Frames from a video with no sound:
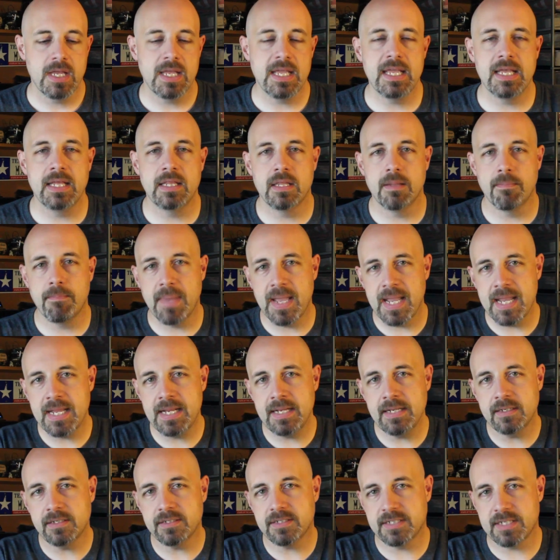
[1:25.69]
In the
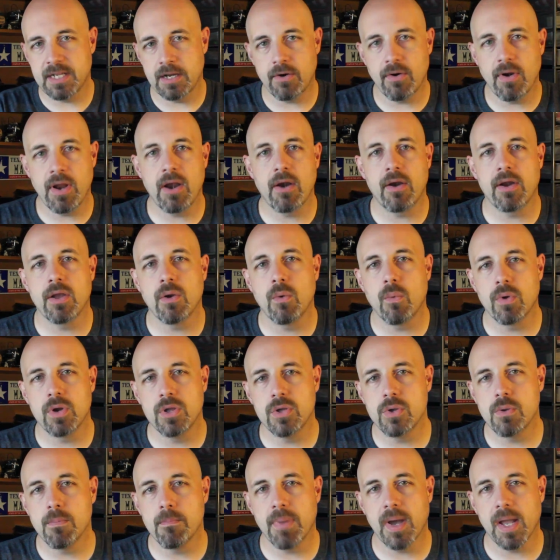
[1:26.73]
main center area where
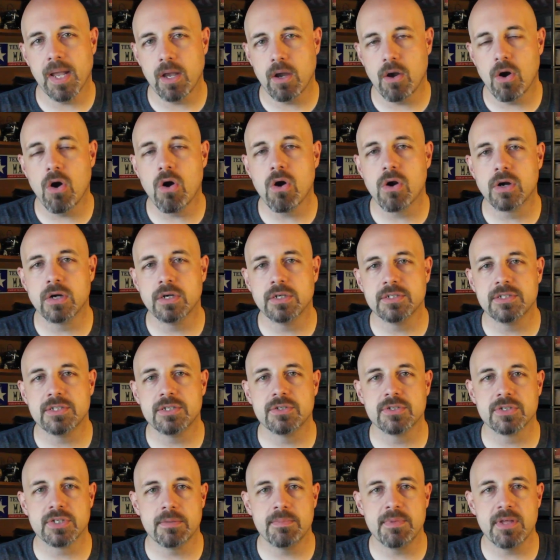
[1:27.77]
you can buy cards,
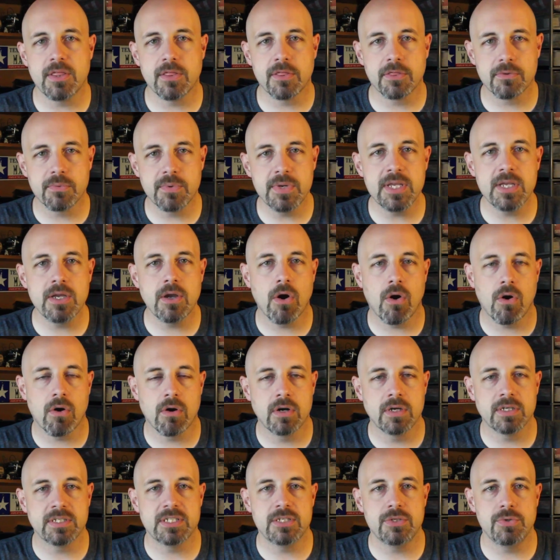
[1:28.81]
there's going to be 3
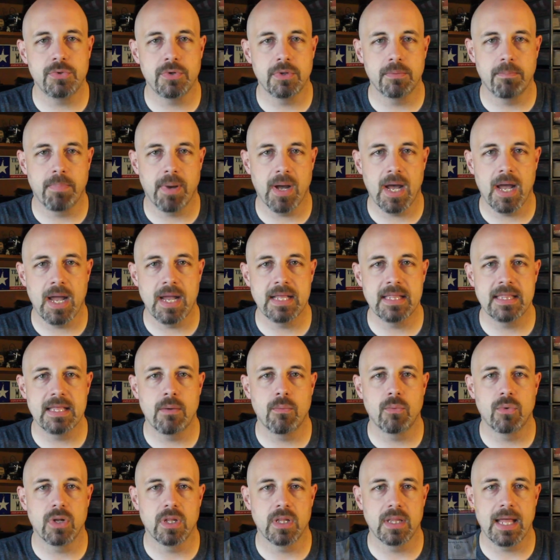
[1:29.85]
cards that you could buy
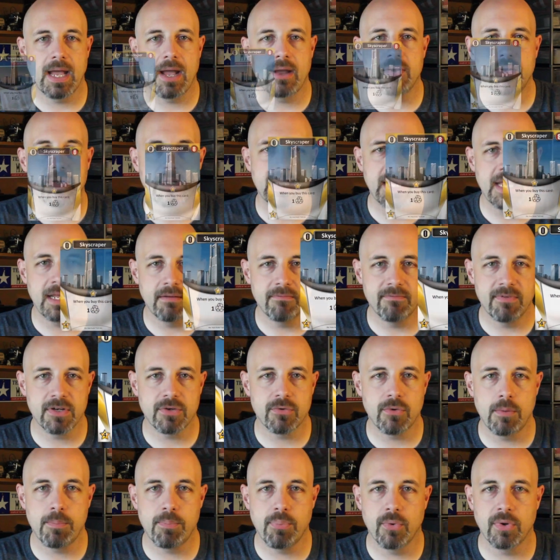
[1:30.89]
that would allow you to gain
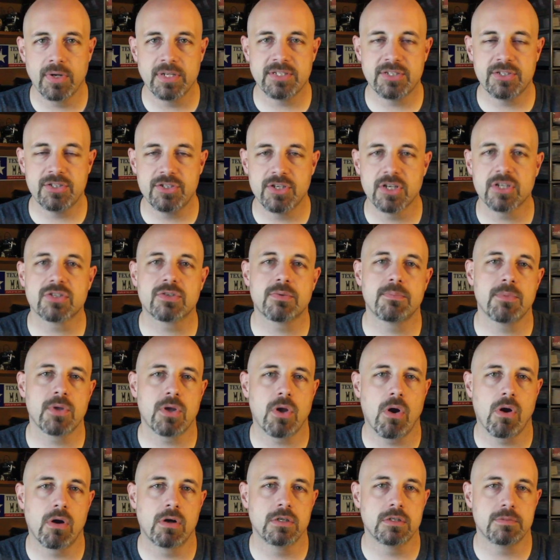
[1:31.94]
victory points just from the
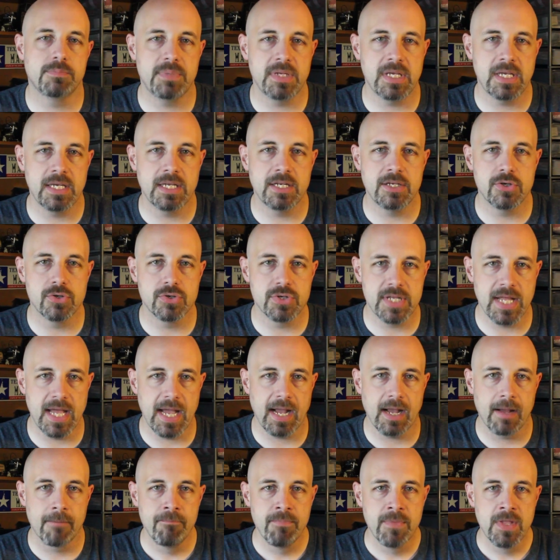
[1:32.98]
cards being in your
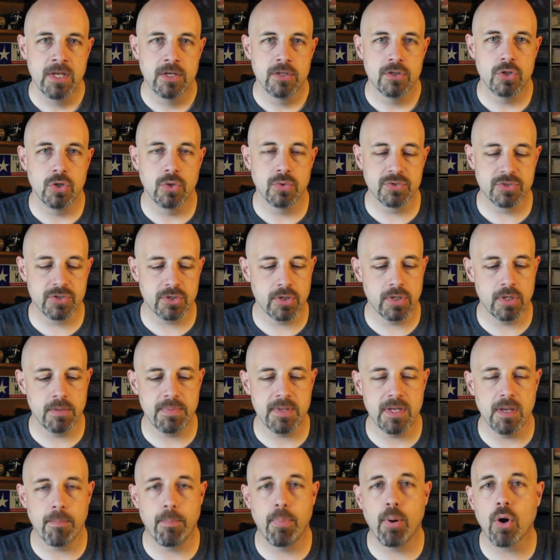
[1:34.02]
deck. Those are going to
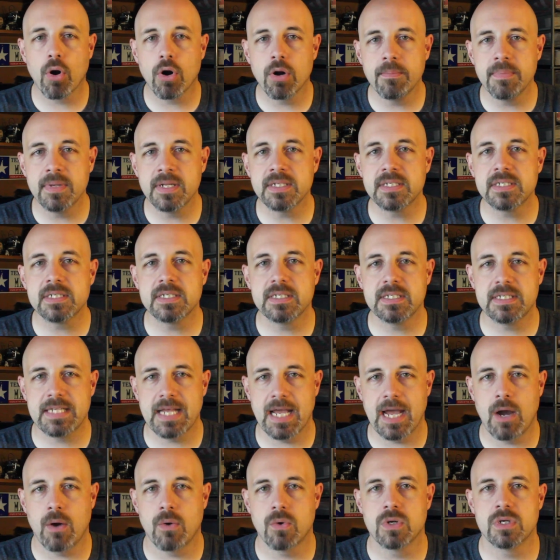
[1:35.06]
be apartments,
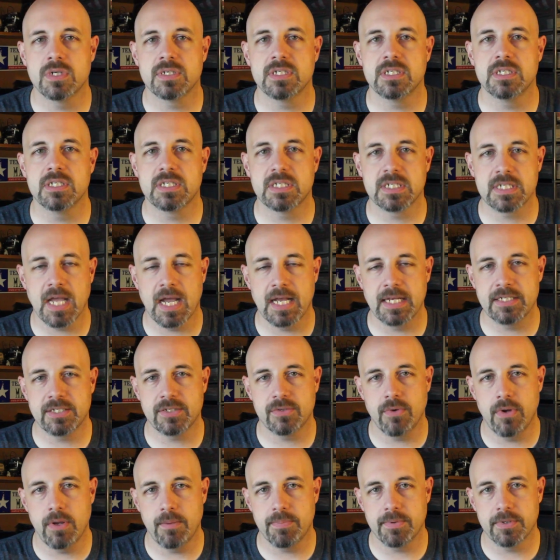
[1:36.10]
towers, and
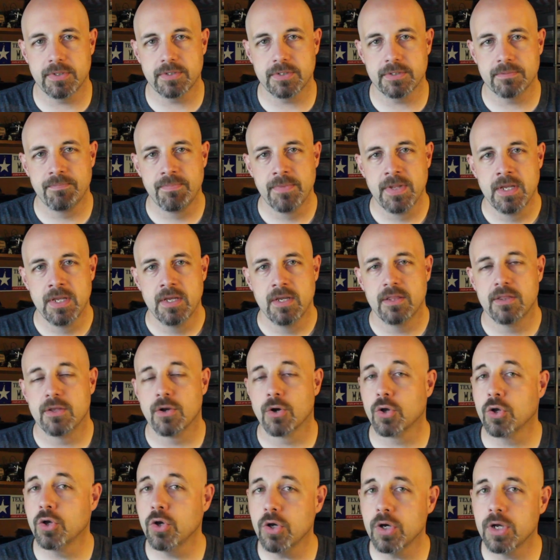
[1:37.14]
skyscrapers.
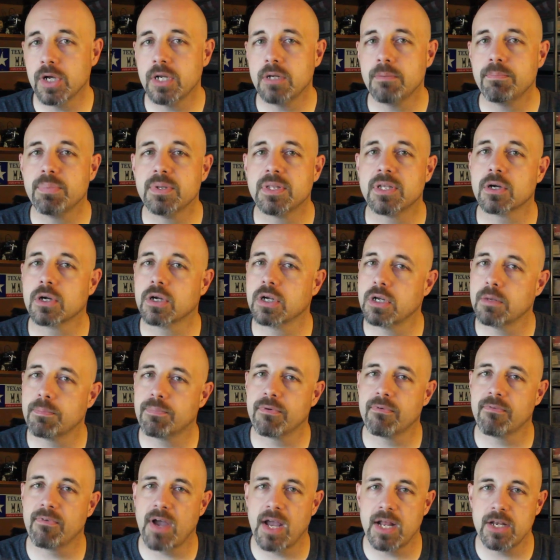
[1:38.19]
They're good, but they're going to
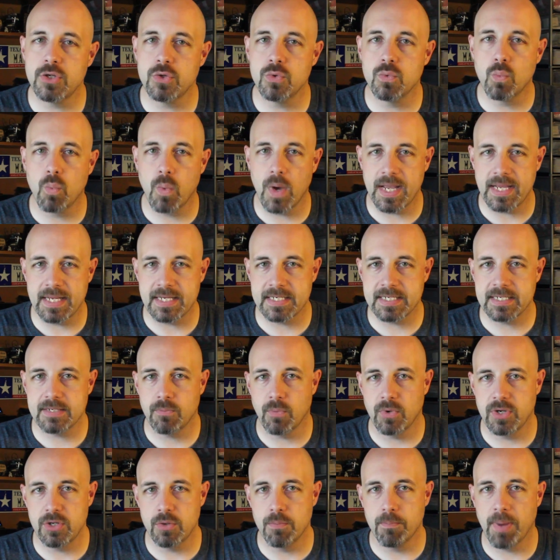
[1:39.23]
provide you waste
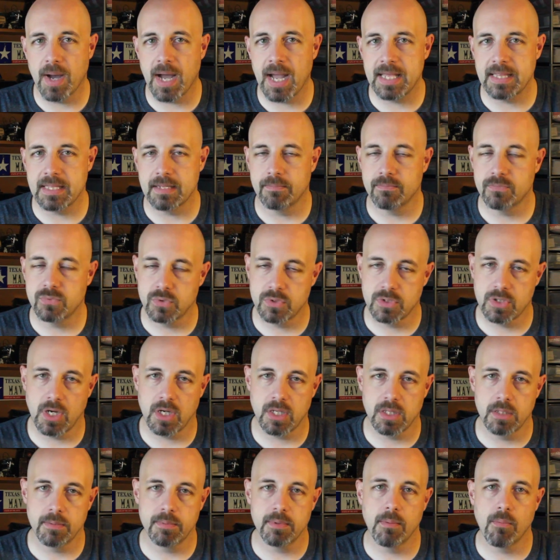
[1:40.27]
when you buy them. We'll
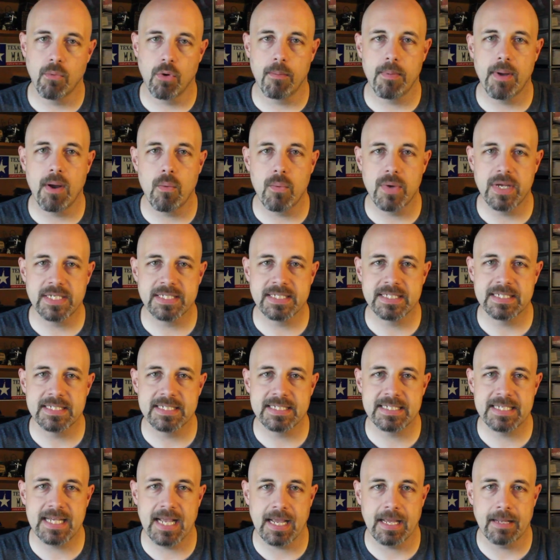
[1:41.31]
talk a little bit more about waste in a
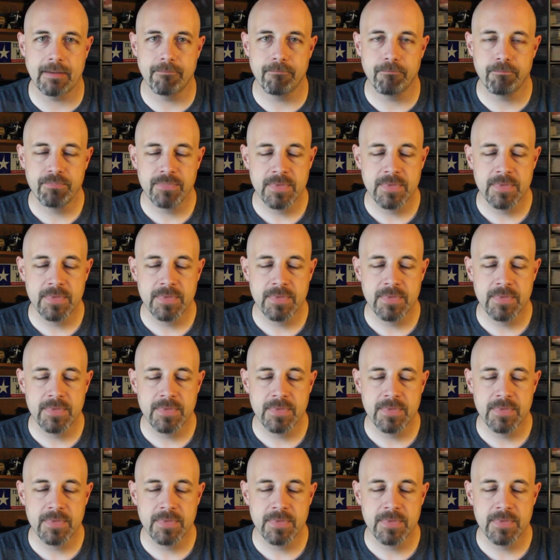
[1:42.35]
second.